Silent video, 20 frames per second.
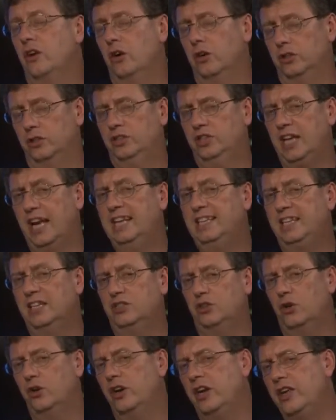scientists
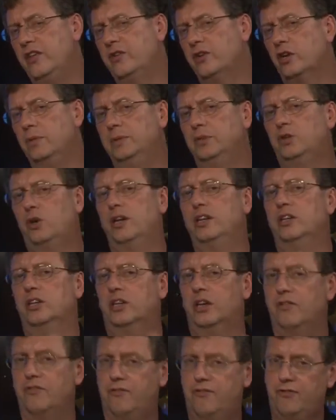are either going to be trying to
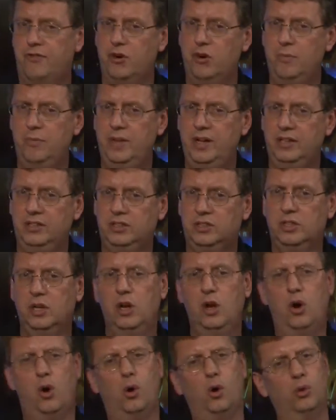confirm this
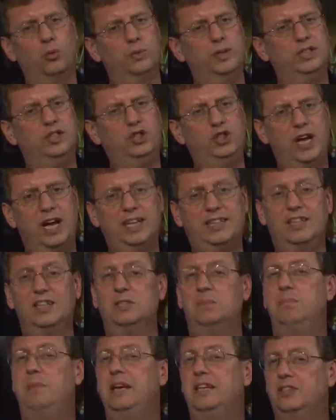or reject this
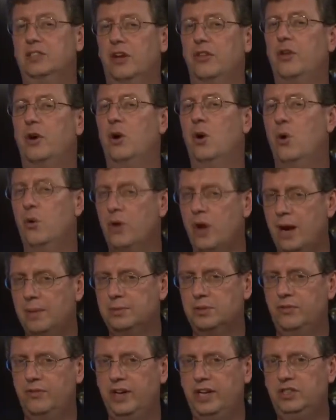based on their own
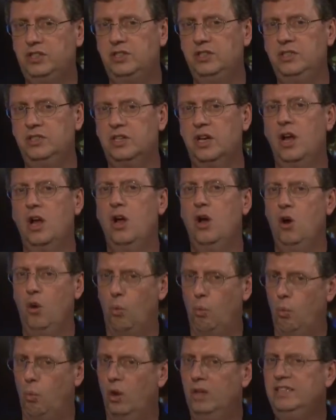observations.
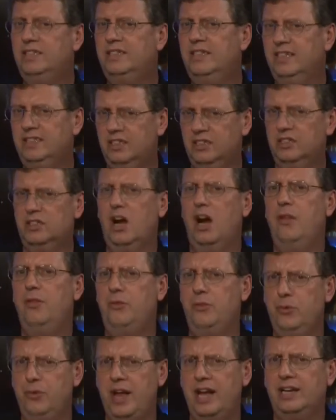Once this has gone
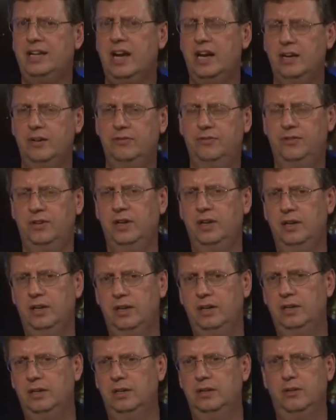through that kind of
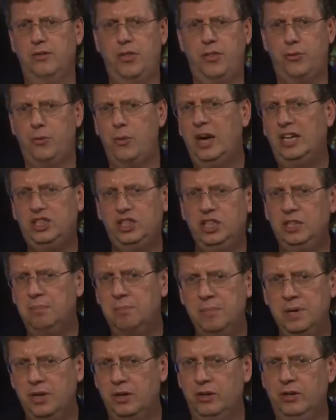uh, threshing
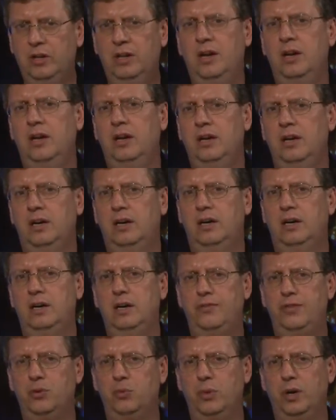mill, uh,
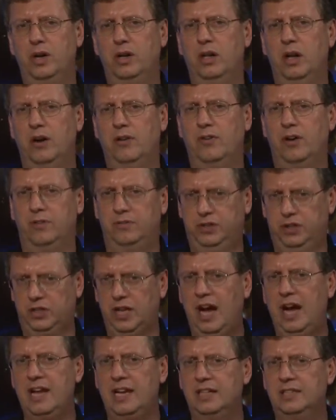if you will, of, of
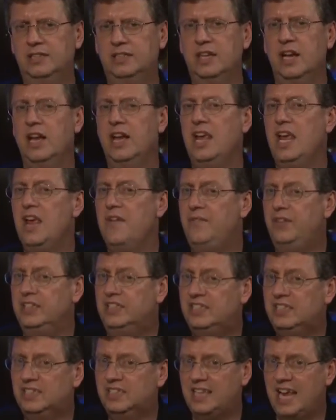science, if it
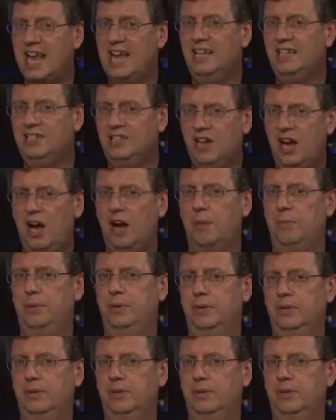stands up,